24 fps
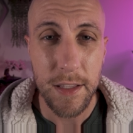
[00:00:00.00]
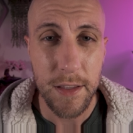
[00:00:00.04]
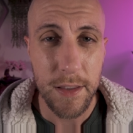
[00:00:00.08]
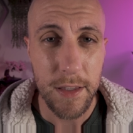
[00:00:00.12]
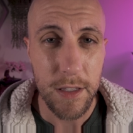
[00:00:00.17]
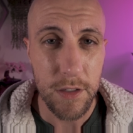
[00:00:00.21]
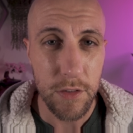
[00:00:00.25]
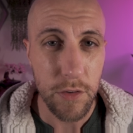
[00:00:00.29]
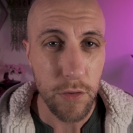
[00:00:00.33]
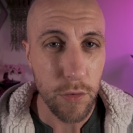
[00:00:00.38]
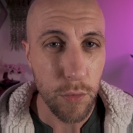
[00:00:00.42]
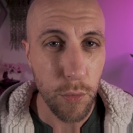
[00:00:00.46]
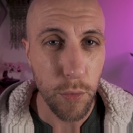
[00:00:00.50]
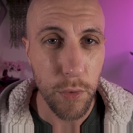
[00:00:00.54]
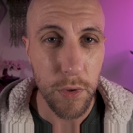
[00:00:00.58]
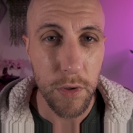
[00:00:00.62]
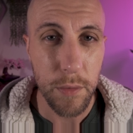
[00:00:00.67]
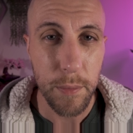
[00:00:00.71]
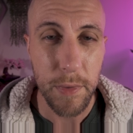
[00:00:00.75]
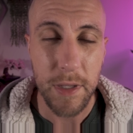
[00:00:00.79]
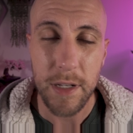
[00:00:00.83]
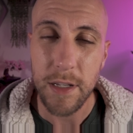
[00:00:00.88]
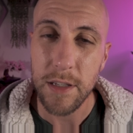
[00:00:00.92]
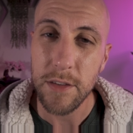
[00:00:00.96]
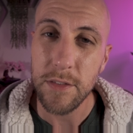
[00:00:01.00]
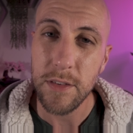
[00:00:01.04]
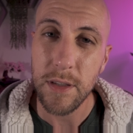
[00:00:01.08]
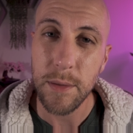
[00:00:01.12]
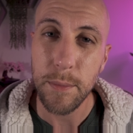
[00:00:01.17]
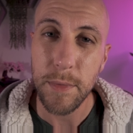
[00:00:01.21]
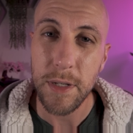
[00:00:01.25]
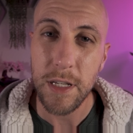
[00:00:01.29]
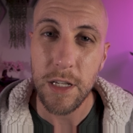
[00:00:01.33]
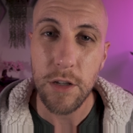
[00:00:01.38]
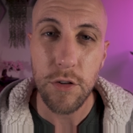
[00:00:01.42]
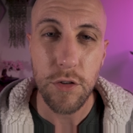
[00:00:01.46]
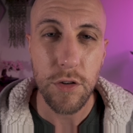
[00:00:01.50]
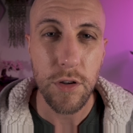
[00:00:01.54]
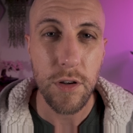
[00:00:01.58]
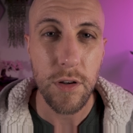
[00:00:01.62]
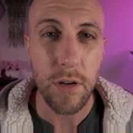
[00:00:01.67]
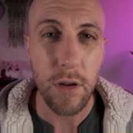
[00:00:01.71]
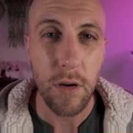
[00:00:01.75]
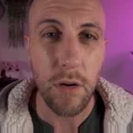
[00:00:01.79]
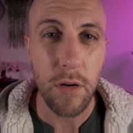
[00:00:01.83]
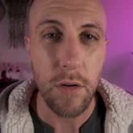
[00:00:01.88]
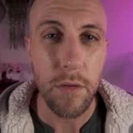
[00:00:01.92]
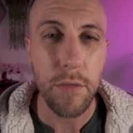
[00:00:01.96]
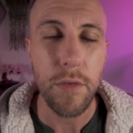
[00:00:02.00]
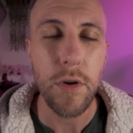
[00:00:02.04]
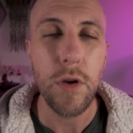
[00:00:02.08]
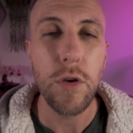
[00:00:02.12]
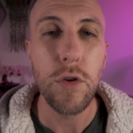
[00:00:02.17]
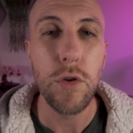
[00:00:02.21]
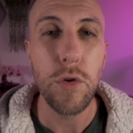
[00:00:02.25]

This is going to be an examination of